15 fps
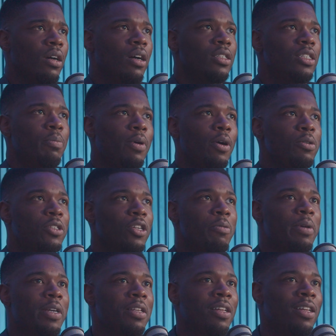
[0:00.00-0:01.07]
I suppose. I
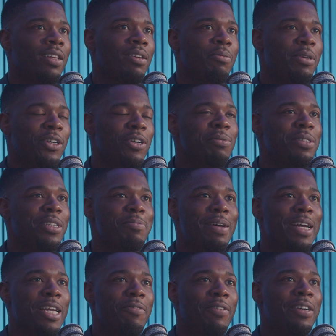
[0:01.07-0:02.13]
mean, when it comes to the
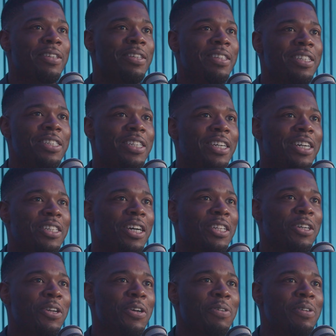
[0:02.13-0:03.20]
Bank of England this year, I, I
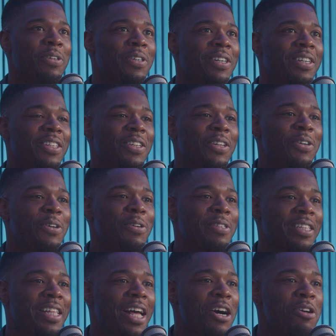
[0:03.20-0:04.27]
don't know. I don't know who's
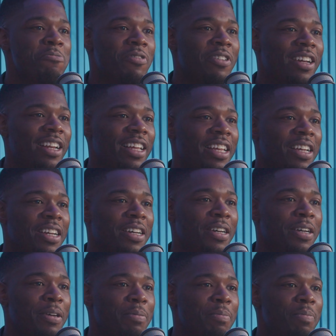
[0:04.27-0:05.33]
at the helm really. Oh,
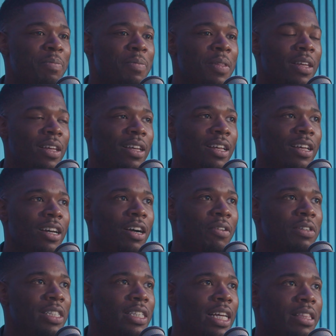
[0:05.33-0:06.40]
um, really yeah.
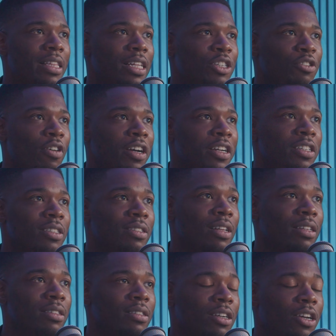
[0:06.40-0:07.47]
Obviously, they're, they're, trying
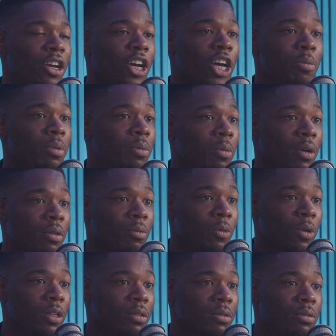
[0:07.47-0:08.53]
to curb what
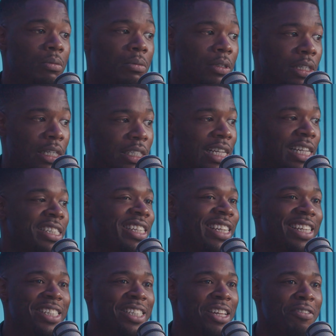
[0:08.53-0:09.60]
what
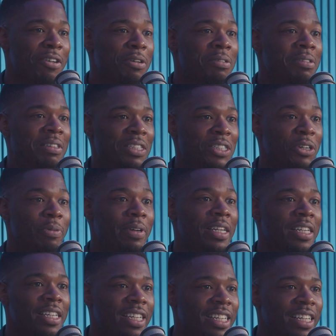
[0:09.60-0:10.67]
essentially is their own
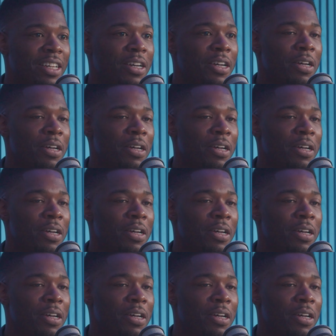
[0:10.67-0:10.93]
doing. Mm.